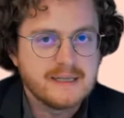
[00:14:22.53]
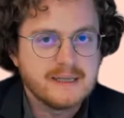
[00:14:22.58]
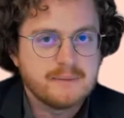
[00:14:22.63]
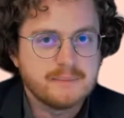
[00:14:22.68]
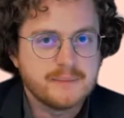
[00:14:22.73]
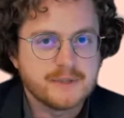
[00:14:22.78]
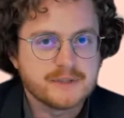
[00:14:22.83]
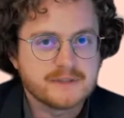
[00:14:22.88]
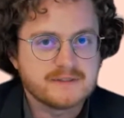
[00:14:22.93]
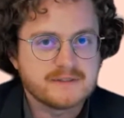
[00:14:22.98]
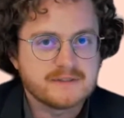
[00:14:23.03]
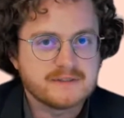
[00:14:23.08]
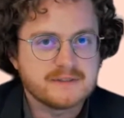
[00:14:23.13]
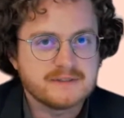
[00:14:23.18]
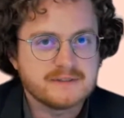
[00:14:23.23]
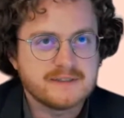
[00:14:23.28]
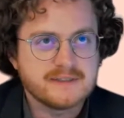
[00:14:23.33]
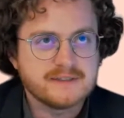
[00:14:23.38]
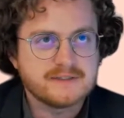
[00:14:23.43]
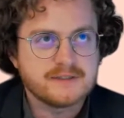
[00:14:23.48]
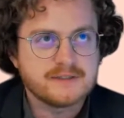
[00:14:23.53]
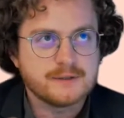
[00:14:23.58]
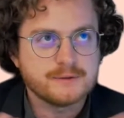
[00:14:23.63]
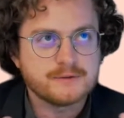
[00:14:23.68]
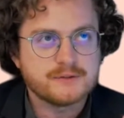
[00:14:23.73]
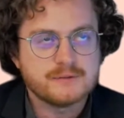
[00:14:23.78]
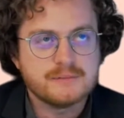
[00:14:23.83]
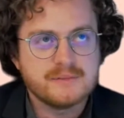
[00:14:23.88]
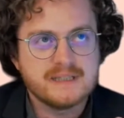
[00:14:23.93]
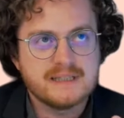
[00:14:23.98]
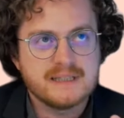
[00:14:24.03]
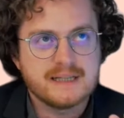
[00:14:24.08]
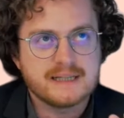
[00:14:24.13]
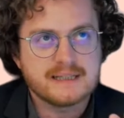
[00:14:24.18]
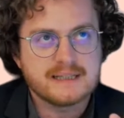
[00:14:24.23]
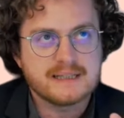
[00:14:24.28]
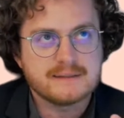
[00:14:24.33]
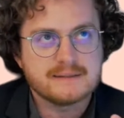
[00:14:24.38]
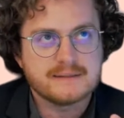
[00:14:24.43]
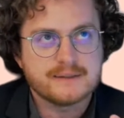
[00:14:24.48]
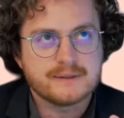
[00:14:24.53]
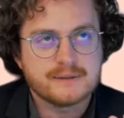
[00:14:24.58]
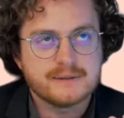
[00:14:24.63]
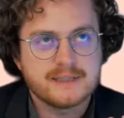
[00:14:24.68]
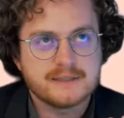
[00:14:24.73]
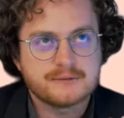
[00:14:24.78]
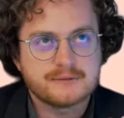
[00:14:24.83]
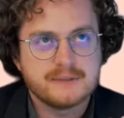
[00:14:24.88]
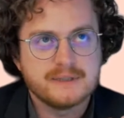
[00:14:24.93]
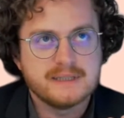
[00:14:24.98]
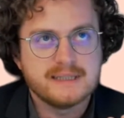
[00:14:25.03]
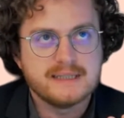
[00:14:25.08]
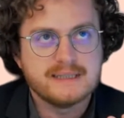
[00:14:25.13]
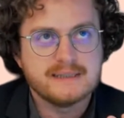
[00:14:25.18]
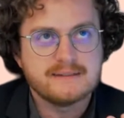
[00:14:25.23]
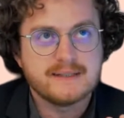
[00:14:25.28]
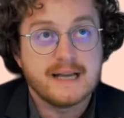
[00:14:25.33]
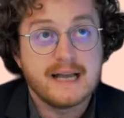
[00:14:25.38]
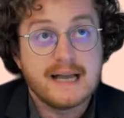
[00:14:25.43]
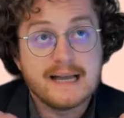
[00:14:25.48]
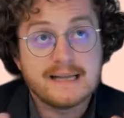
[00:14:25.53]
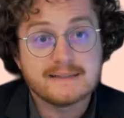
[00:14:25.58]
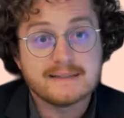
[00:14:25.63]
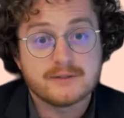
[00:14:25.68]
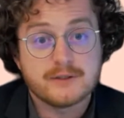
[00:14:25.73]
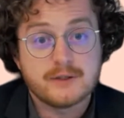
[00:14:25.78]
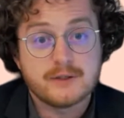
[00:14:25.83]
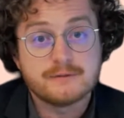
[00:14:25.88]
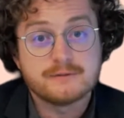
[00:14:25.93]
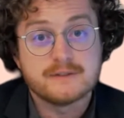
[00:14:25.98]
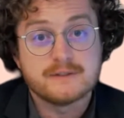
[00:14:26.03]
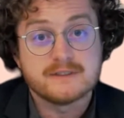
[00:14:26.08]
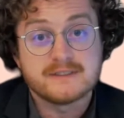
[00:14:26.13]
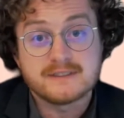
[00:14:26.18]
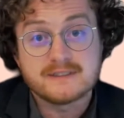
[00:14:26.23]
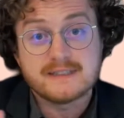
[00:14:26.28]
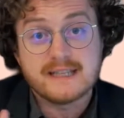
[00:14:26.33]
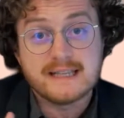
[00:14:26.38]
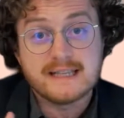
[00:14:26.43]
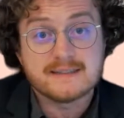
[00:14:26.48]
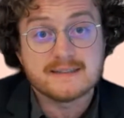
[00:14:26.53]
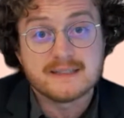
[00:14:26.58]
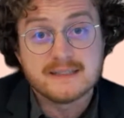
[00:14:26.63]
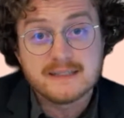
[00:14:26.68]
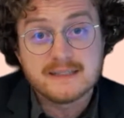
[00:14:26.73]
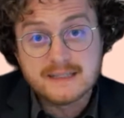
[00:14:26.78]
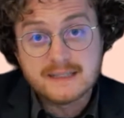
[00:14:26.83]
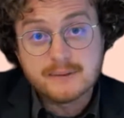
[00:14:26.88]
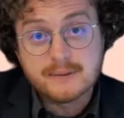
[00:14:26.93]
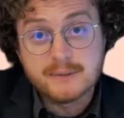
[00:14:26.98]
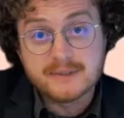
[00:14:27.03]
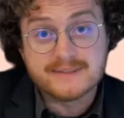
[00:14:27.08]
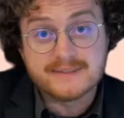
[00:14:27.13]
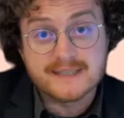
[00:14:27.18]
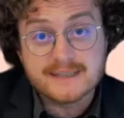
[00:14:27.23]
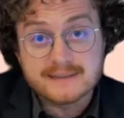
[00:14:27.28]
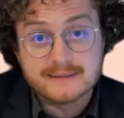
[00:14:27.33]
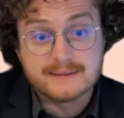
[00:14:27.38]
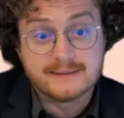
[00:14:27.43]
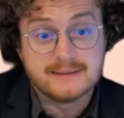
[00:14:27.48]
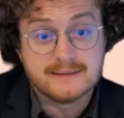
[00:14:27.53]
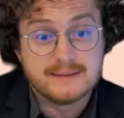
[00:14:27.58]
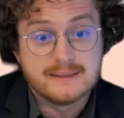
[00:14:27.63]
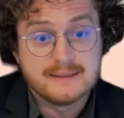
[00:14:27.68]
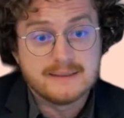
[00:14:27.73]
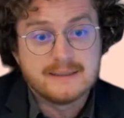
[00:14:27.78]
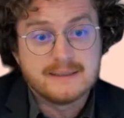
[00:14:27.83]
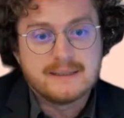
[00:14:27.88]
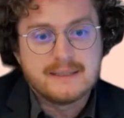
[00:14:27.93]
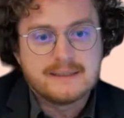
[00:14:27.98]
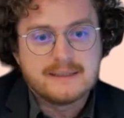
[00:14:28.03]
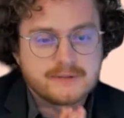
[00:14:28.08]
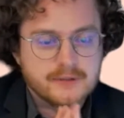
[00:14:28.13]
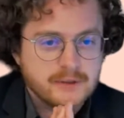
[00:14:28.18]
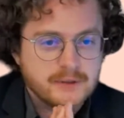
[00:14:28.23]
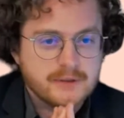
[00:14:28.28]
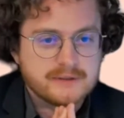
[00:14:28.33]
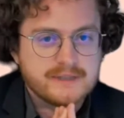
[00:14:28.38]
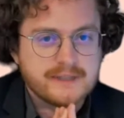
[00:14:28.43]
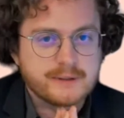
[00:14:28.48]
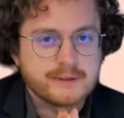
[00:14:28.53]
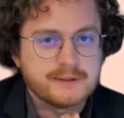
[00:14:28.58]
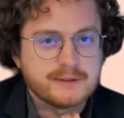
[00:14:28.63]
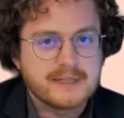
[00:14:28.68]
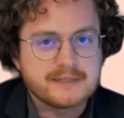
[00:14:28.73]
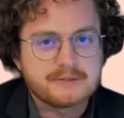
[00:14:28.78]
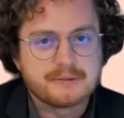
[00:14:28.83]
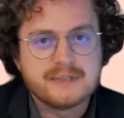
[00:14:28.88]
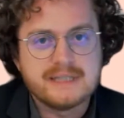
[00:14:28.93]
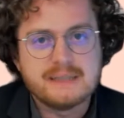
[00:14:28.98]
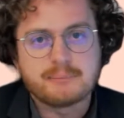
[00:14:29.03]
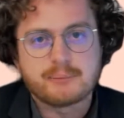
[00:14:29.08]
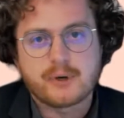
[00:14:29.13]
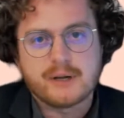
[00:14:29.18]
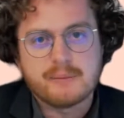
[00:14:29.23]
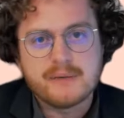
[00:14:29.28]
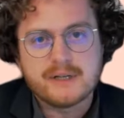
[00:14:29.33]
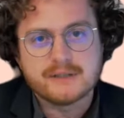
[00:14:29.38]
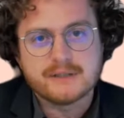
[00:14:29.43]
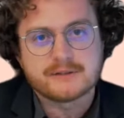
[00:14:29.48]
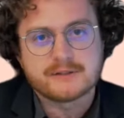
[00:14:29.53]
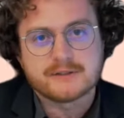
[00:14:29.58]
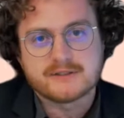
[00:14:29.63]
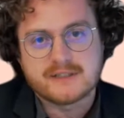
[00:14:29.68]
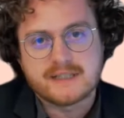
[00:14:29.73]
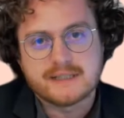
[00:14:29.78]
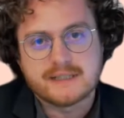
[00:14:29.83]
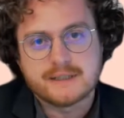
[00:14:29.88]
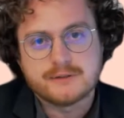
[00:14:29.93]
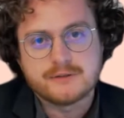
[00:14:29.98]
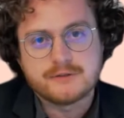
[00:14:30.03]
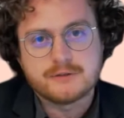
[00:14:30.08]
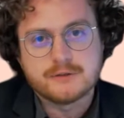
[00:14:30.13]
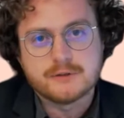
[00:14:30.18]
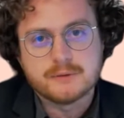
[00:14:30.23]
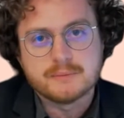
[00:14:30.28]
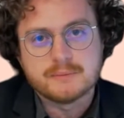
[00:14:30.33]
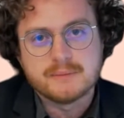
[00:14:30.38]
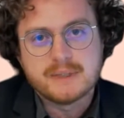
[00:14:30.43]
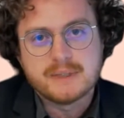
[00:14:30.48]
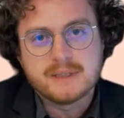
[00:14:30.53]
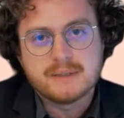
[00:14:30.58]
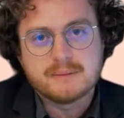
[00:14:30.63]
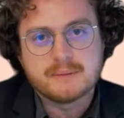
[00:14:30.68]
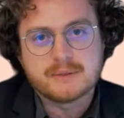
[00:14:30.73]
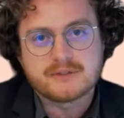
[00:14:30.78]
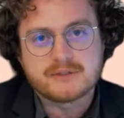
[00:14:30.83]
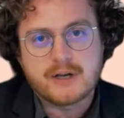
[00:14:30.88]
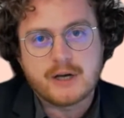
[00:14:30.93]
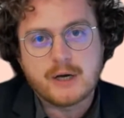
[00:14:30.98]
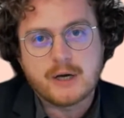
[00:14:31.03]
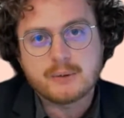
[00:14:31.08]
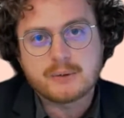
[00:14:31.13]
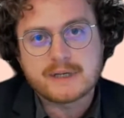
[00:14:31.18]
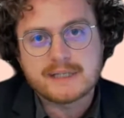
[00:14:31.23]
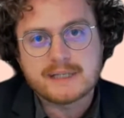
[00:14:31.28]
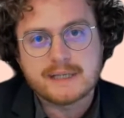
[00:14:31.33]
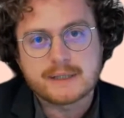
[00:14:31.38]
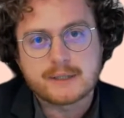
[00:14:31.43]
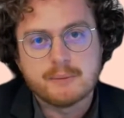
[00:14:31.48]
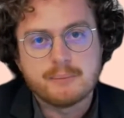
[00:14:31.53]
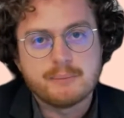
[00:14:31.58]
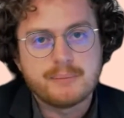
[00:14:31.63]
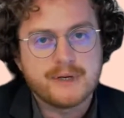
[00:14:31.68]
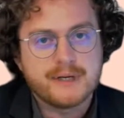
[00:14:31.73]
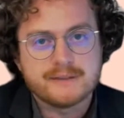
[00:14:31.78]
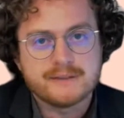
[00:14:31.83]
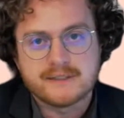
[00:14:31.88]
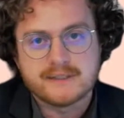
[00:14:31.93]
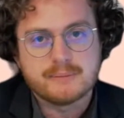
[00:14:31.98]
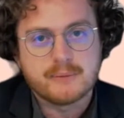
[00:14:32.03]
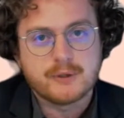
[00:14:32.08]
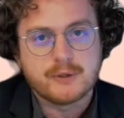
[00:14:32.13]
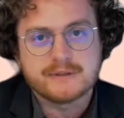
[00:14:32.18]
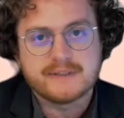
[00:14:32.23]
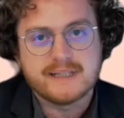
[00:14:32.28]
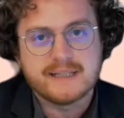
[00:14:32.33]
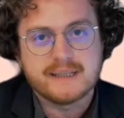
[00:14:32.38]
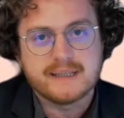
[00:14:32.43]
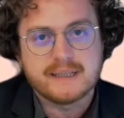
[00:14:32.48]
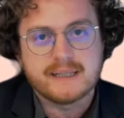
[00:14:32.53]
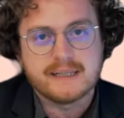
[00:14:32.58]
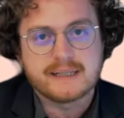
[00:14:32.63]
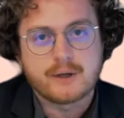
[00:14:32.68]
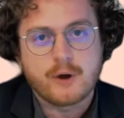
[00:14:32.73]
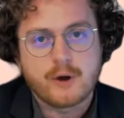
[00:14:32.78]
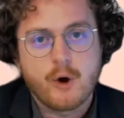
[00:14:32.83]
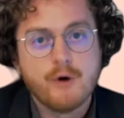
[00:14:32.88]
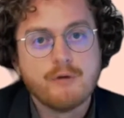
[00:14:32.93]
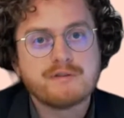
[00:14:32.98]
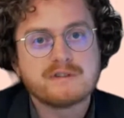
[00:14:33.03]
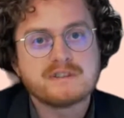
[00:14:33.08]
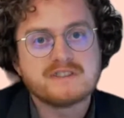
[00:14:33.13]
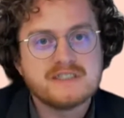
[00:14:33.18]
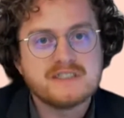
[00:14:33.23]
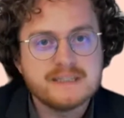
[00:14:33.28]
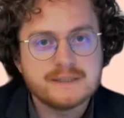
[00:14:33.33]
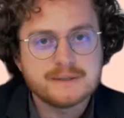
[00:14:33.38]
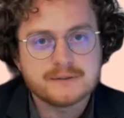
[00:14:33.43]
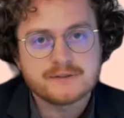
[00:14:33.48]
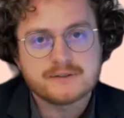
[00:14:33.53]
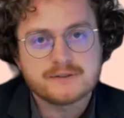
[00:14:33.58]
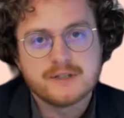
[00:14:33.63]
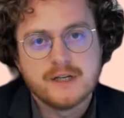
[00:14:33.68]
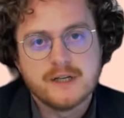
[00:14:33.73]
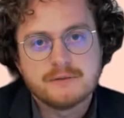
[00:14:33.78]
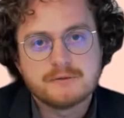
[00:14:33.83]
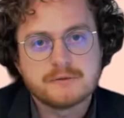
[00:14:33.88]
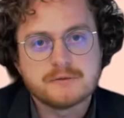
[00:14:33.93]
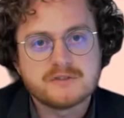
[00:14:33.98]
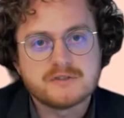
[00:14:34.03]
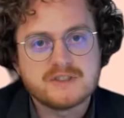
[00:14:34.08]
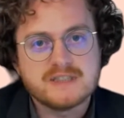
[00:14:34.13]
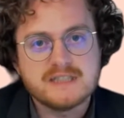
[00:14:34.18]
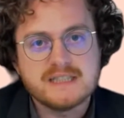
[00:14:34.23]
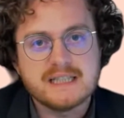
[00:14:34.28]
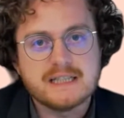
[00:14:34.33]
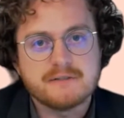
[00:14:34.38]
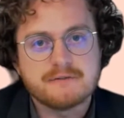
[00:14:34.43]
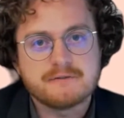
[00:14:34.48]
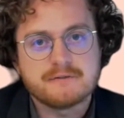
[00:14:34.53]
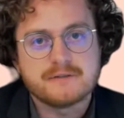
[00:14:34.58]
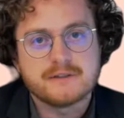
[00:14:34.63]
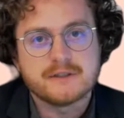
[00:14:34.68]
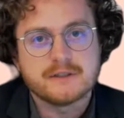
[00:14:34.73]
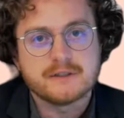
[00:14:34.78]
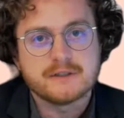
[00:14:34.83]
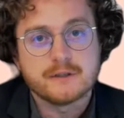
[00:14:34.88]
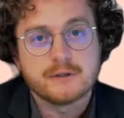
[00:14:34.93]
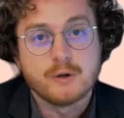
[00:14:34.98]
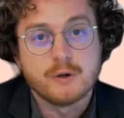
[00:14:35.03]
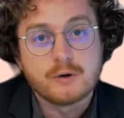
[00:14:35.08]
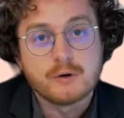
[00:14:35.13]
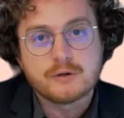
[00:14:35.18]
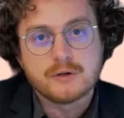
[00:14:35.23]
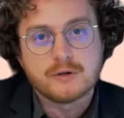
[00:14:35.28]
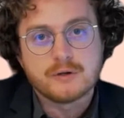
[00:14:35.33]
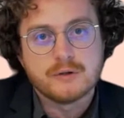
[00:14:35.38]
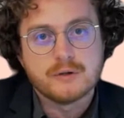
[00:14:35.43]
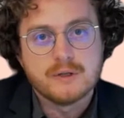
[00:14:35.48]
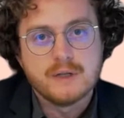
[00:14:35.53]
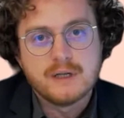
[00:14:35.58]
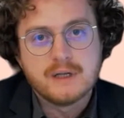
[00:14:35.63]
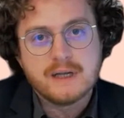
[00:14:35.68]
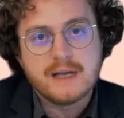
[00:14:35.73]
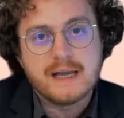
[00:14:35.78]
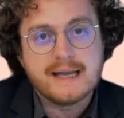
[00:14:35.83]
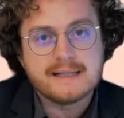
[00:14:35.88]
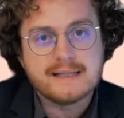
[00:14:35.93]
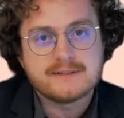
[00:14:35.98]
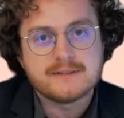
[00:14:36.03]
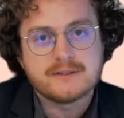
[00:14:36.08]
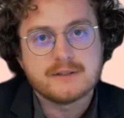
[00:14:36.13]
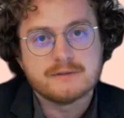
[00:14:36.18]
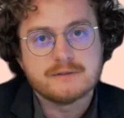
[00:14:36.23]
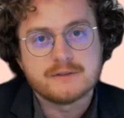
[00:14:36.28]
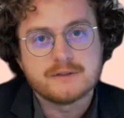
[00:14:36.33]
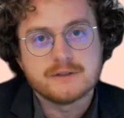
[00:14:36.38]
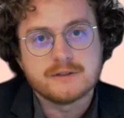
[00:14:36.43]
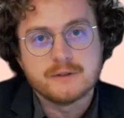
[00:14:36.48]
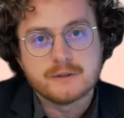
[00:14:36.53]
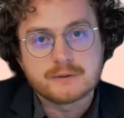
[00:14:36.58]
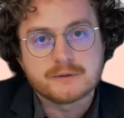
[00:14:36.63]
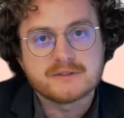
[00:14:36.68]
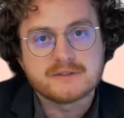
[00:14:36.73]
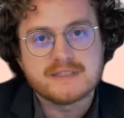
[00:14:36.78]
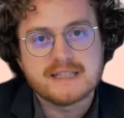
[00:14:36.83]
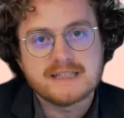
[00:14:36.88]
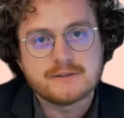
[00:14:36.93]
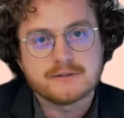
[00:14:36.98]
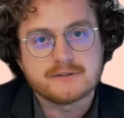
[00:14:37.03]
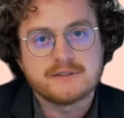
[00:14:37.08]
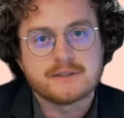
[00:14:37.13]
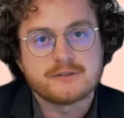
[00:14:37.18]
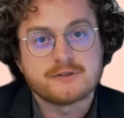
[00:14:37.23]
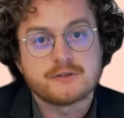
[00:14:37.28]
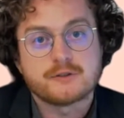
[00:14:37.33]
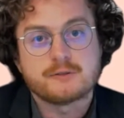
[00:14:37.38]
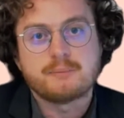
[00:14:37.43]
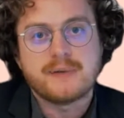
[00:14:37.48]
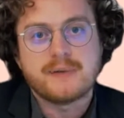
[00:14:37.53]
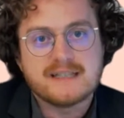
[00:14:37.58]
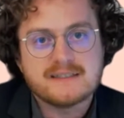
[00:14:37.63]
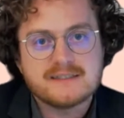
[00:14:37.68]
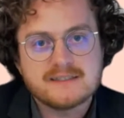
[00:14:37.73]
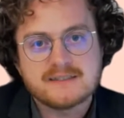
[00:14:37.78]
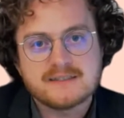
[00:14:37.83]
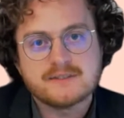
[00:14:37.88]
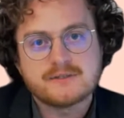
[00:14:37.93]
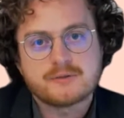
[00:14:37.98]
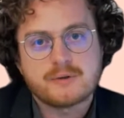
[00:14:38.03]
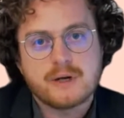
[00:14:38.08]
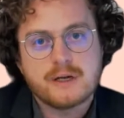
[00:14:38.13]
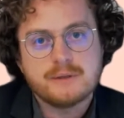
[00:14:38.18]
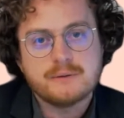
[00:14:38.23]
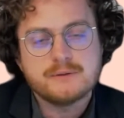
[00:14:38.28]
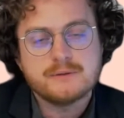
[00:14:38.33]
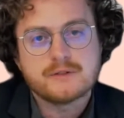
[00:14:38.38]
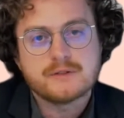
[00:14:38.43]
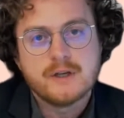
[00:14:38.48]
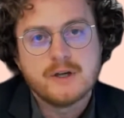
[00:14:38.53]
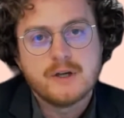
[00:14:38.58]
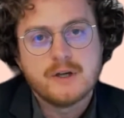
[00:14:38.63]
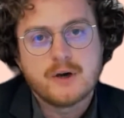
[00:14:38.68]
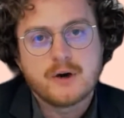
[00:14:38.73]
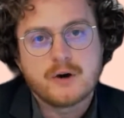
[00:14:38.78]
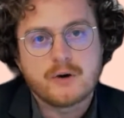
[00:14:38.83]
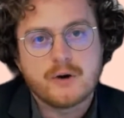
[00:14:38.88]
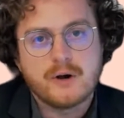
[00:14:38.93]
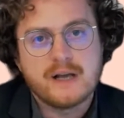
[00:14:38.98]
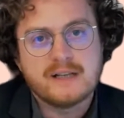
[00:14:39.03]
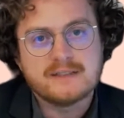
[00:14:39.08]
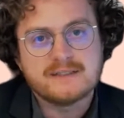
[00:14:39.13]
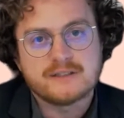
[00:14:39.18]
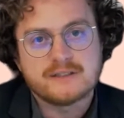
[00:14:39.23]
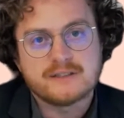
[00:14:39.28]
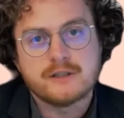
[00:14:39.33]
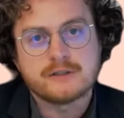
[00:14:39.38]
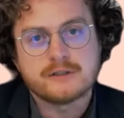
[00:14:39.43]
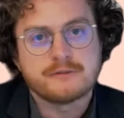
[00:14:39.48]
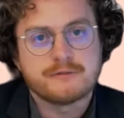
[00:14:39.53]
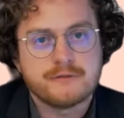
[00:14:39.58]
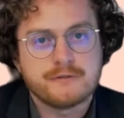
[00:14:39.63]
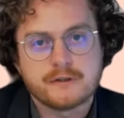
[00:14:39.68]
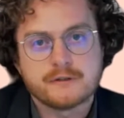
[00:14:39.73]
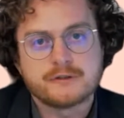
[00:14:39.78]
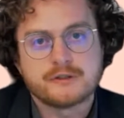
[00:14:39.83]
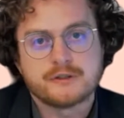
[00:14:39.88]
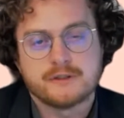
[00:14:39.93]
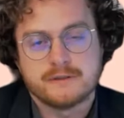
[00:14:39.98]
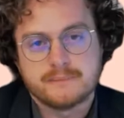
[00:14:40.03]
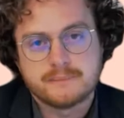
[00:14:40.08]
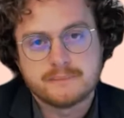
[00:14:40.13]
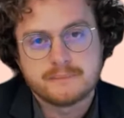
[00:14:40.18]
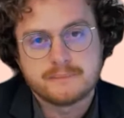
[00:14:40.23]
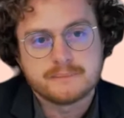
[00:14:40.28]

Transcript: but this sounds to me like they're not really the head of the state within. So they're not really prime ministers, I assume, but how can I compare them? Are they like overseers to see if the local head of the local state does not surpasses its grounds, or has it another function?